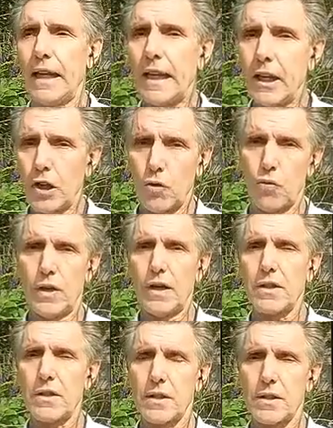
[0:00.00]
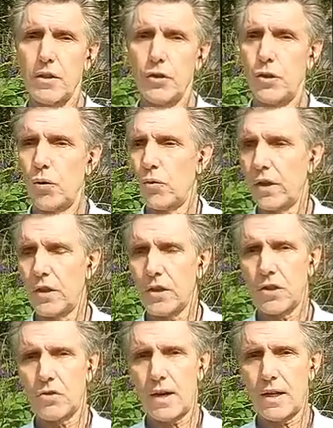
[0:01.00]
increase during
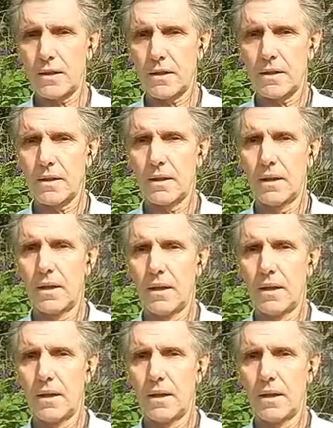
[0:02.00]
the stress,